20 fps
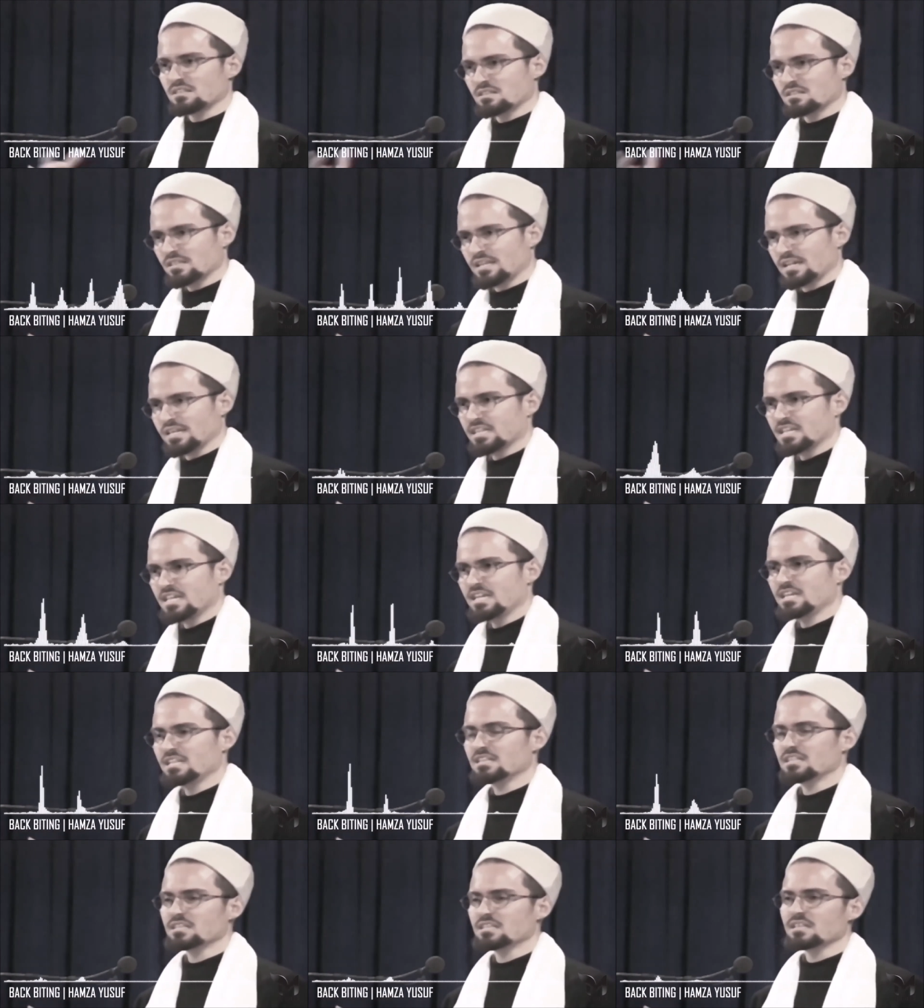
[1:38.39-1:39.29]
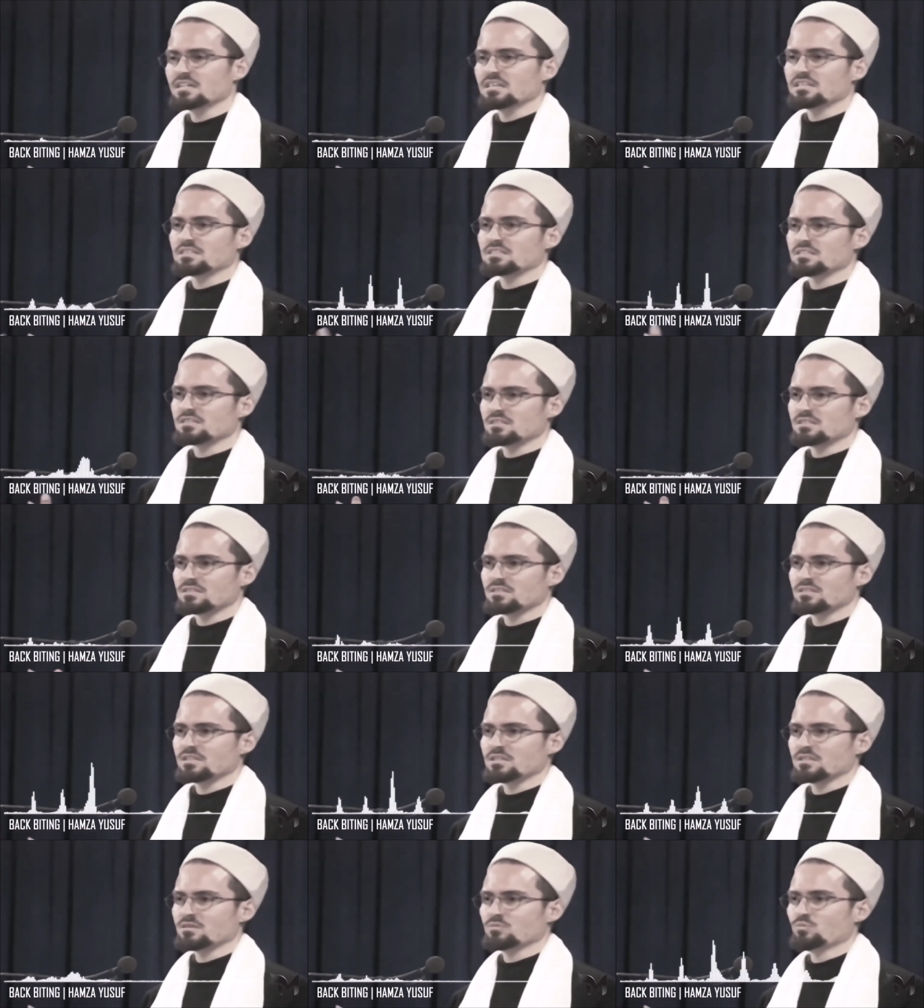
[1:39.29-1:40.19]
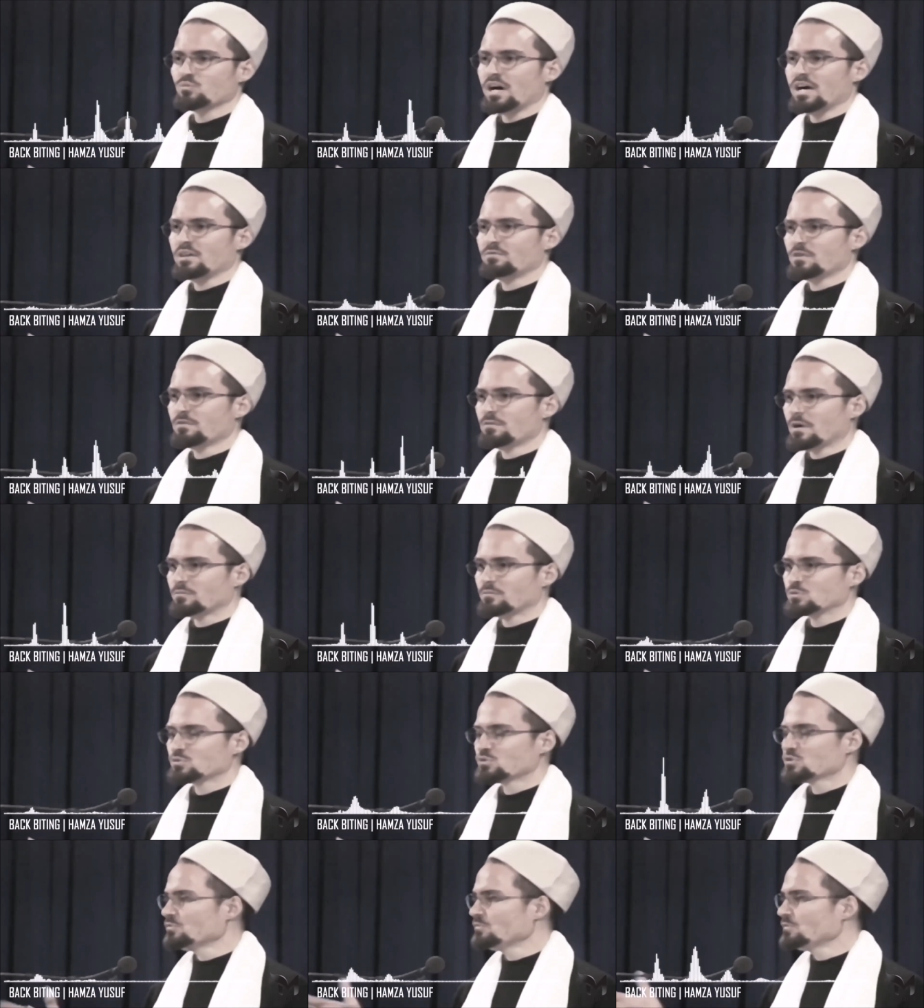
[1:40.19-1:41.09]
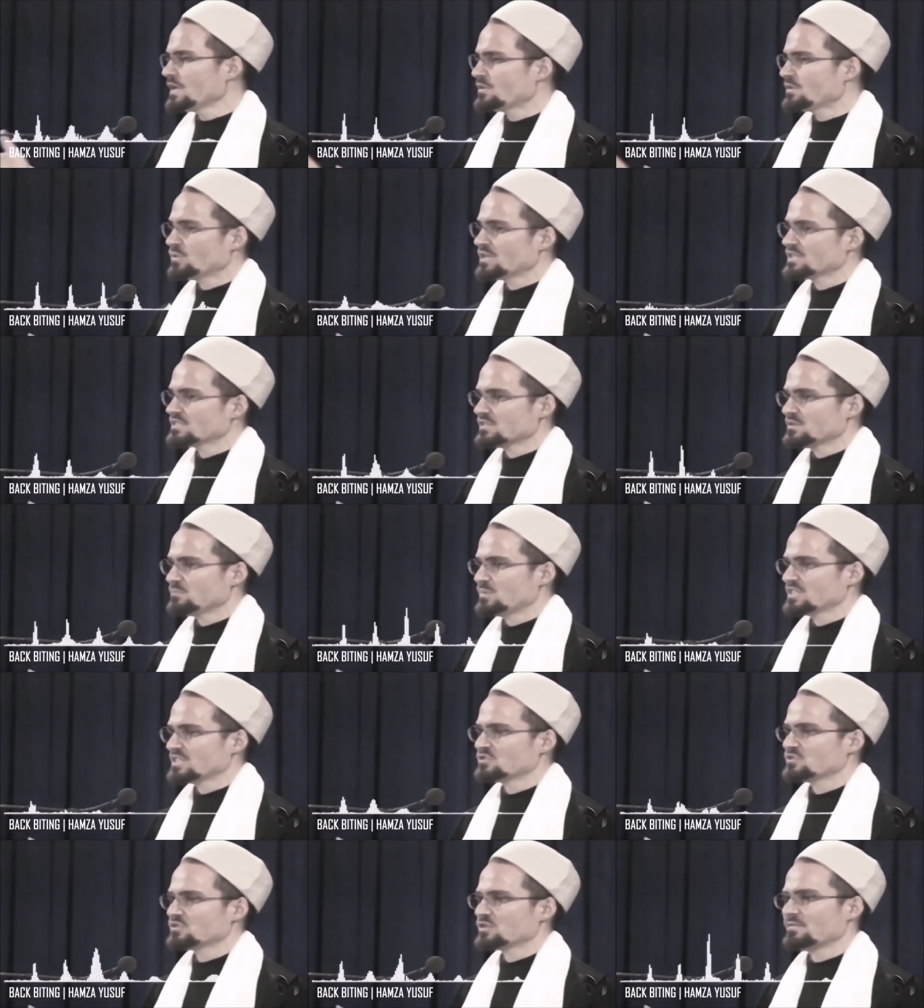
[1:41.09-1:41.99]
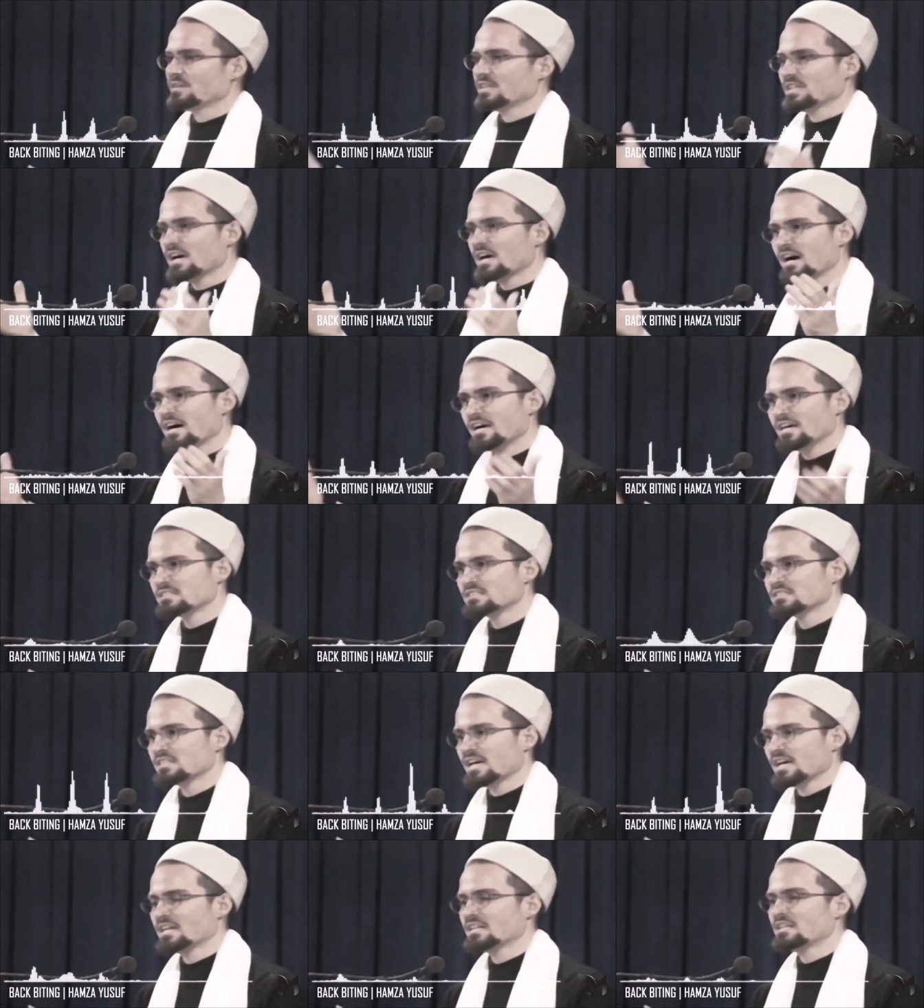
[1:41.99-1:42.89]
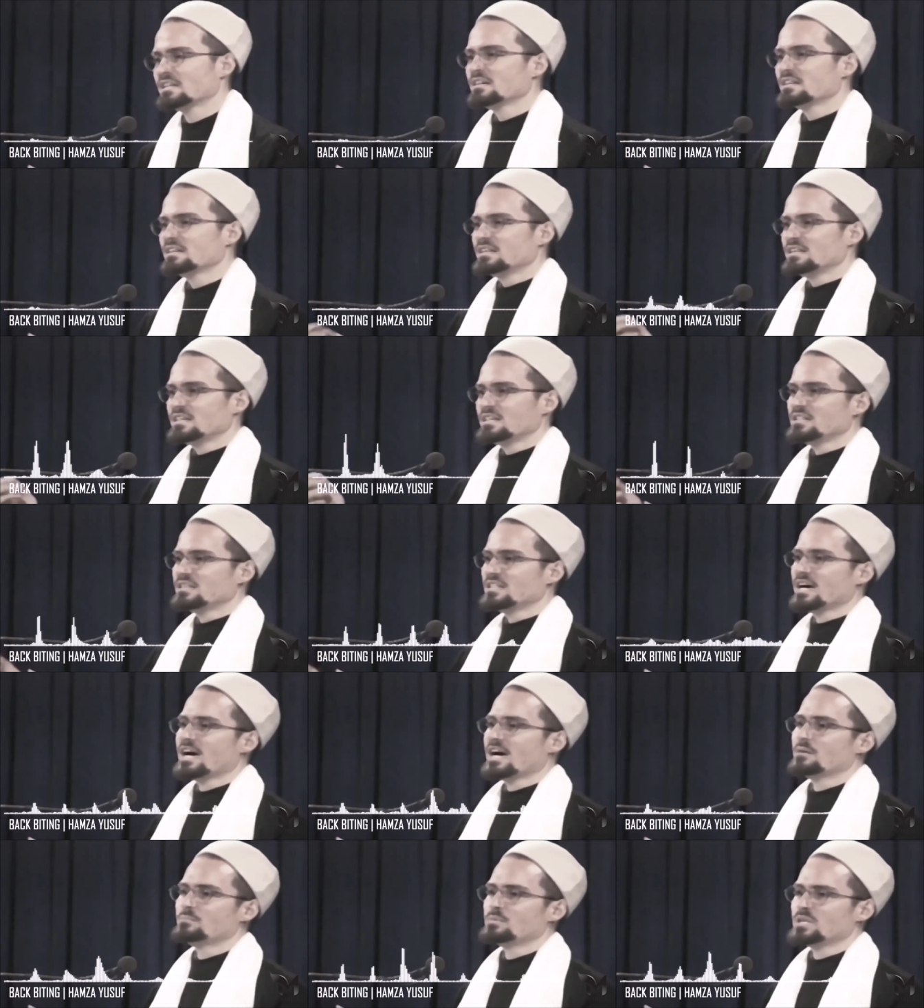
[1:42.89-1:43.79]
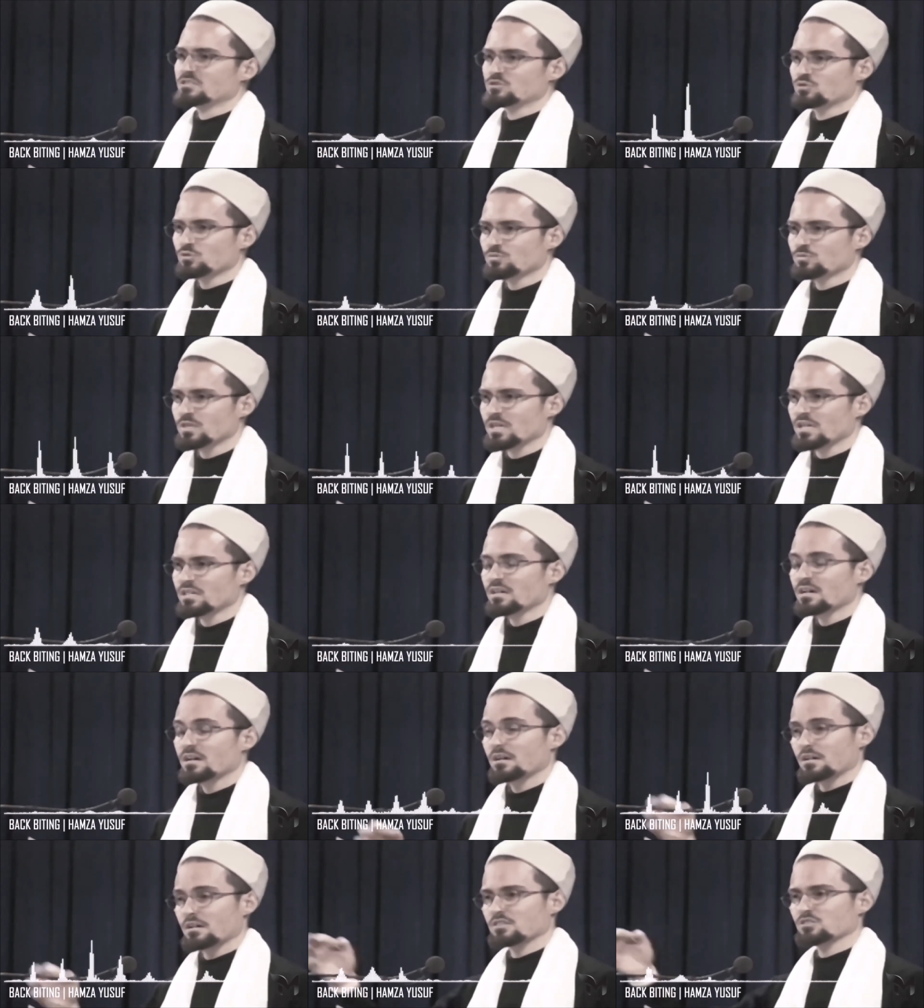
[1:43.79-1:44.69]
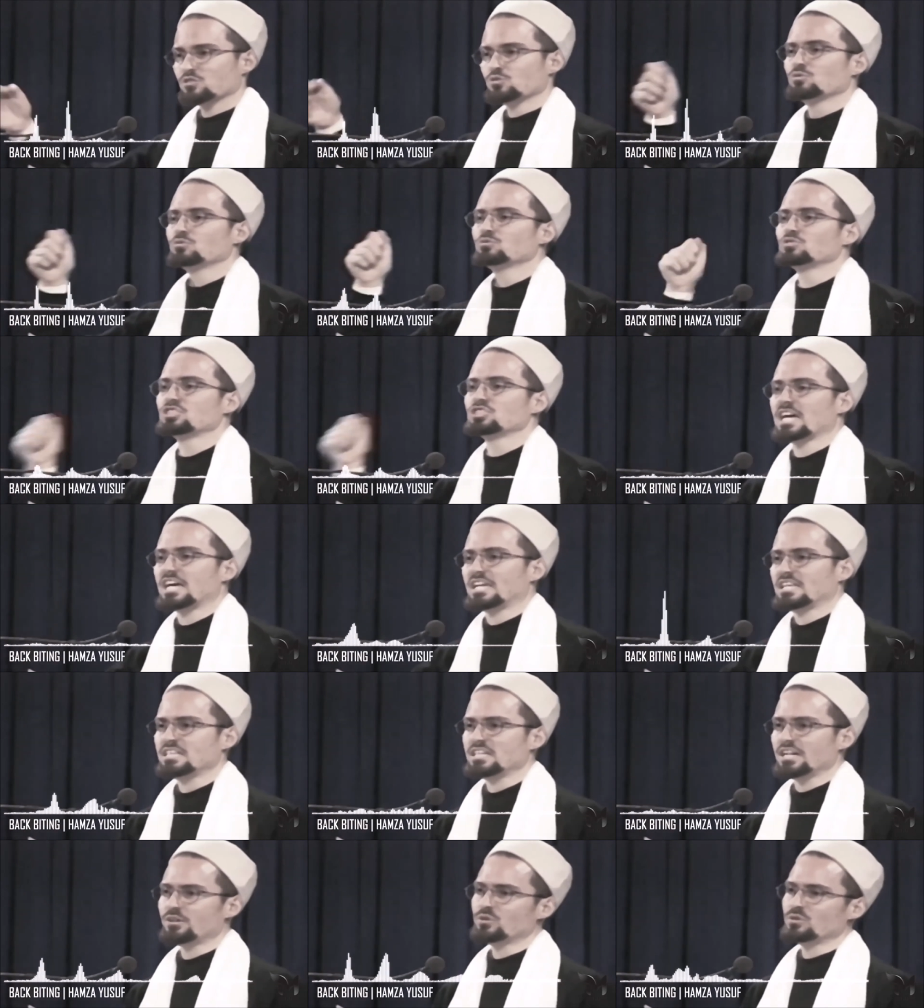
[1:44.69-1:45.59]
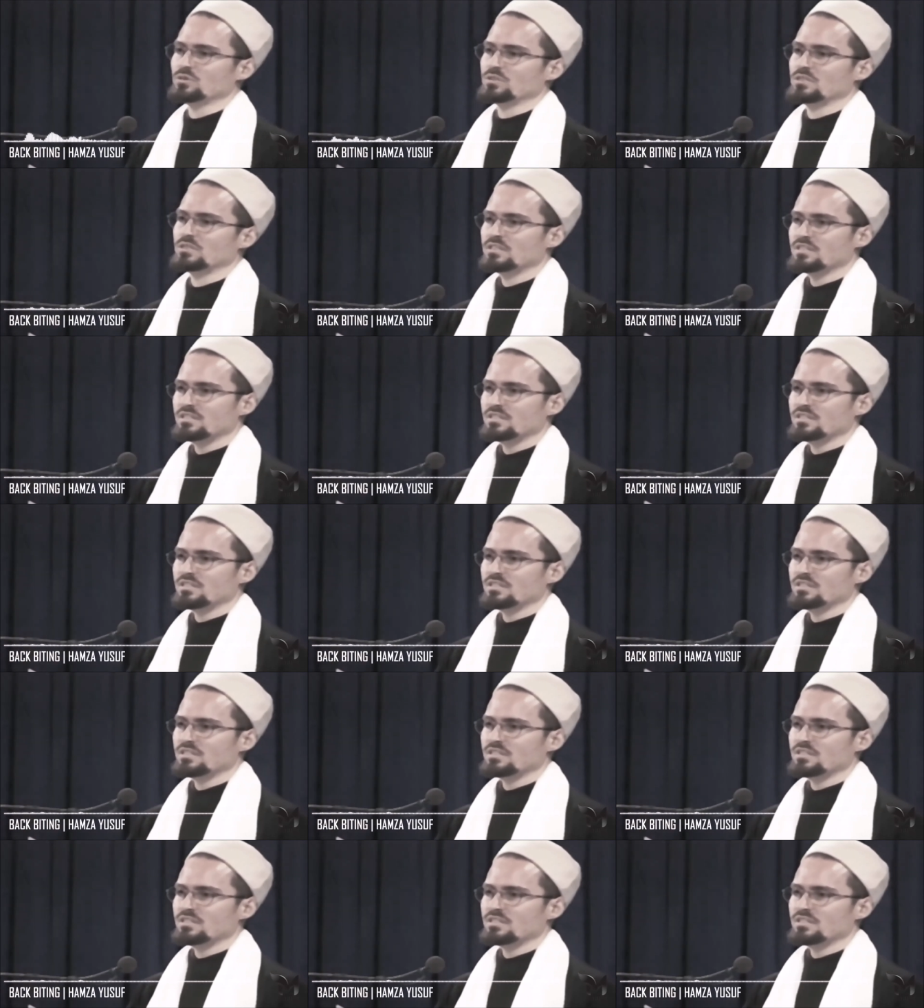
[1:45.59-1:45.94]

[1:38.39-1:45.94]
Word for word: Like Hind, the, the wife of Abu Sufyan, went to the Messenger of Allah and said, Inna Abu Sufyan rajulun shahihun.